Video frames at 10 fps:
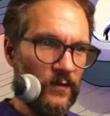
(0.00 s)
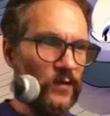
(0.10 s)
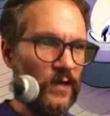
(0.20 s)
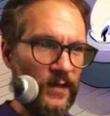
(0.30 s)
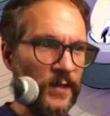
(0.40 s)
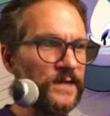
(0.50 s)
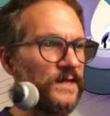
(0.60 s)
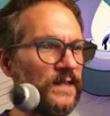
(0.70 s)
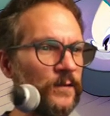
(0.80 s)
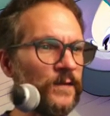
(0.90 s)
Cannot
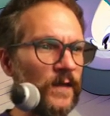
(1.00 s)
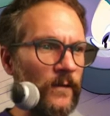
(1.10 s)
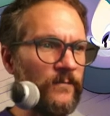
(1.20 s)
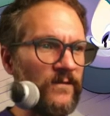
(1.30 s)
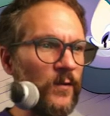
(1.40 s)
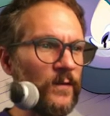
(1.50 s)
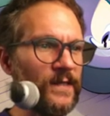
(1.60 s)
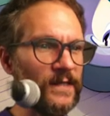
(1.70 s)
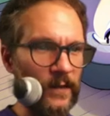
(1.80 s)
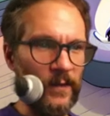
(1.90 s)
singers
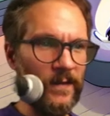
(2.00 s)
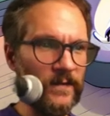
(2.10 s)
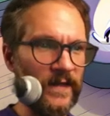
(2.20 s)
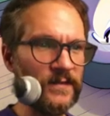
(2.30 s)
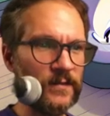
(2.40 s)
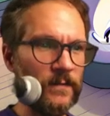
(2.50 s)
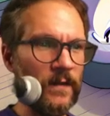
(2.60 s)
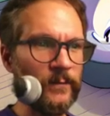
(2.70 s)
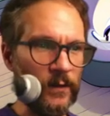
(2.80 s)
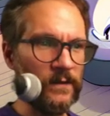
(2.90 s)
avoid all that
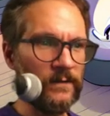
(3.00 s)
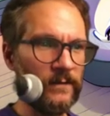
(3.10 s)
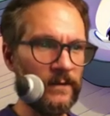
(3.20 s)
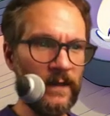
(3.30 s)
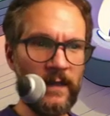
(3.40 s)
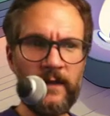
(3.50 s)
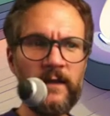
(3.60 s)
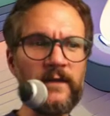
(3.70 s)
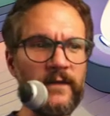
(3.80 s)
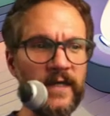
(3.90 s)
trouble?
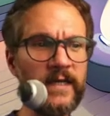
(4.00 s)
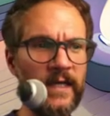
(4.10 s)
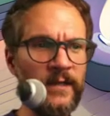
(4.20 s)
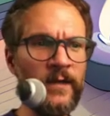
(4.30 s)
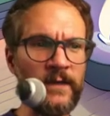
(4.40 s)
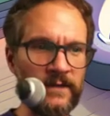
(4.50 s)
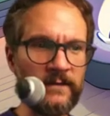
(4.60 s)
They cannot,